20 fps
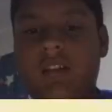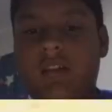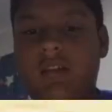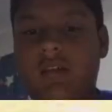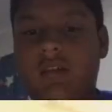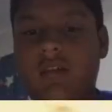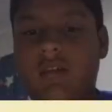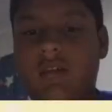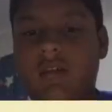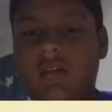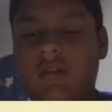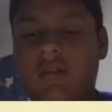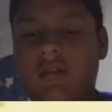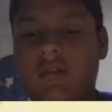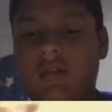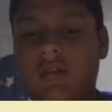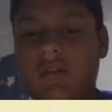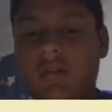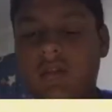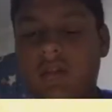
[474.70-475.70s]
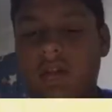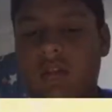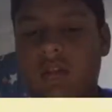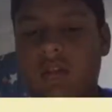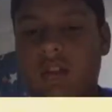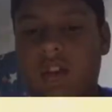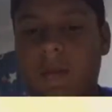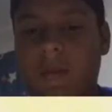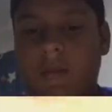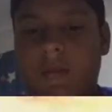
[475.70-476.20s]
in
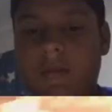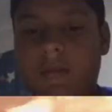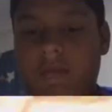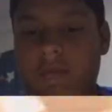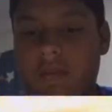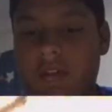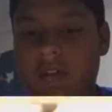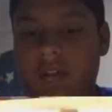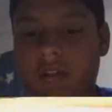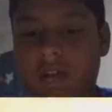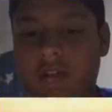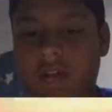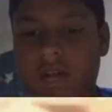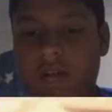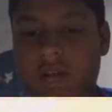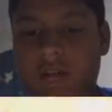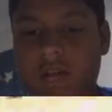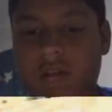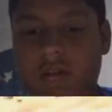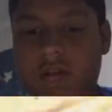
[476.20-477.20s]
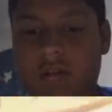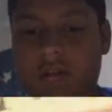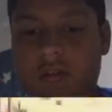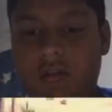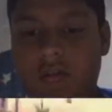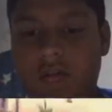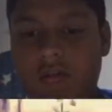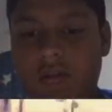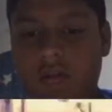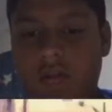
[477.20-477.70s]
a couple of minutes, so
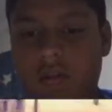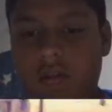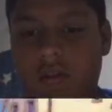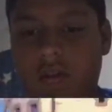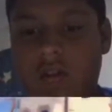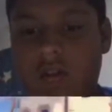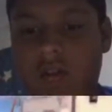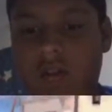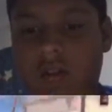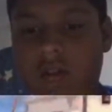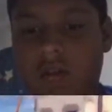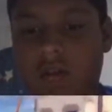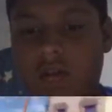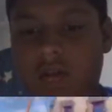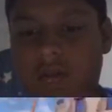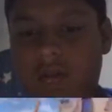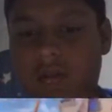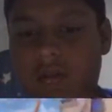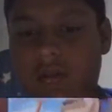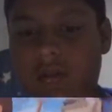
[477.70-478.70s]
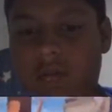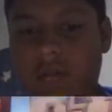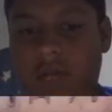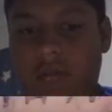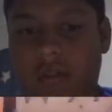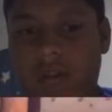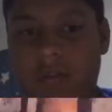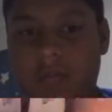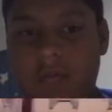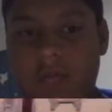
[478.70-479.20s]
there's no
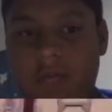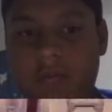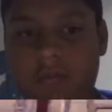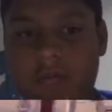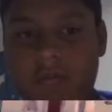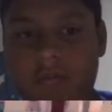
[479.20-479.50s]
problem,